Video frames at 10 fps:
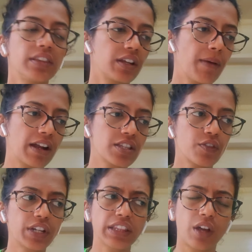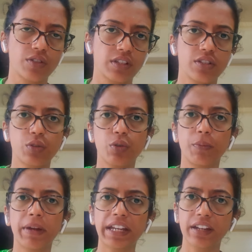the demand is for 10,000, so you
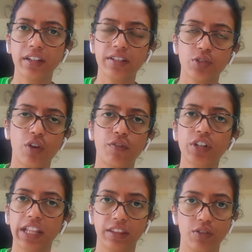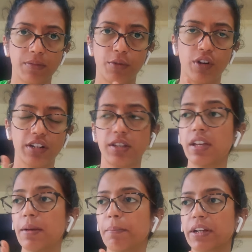maintain that stock for 10,000 products,
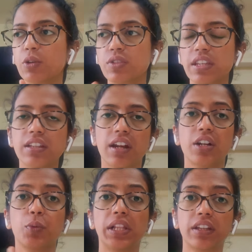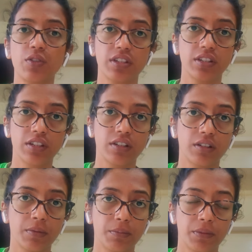but you see there are
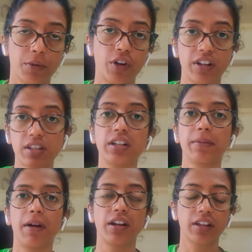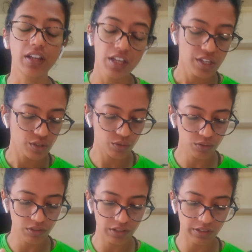12,000 products got demand.
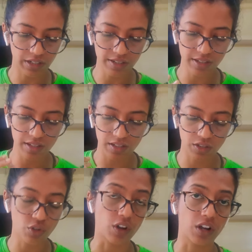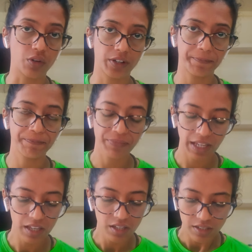So there is stock out.
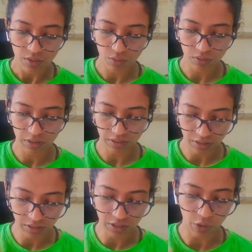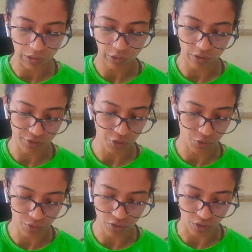So the loss due
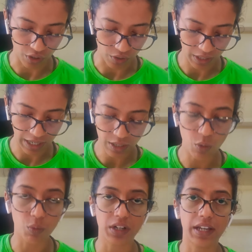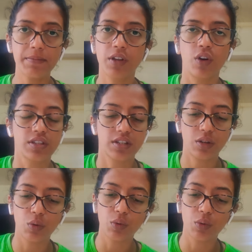to stock out, and overtime cost.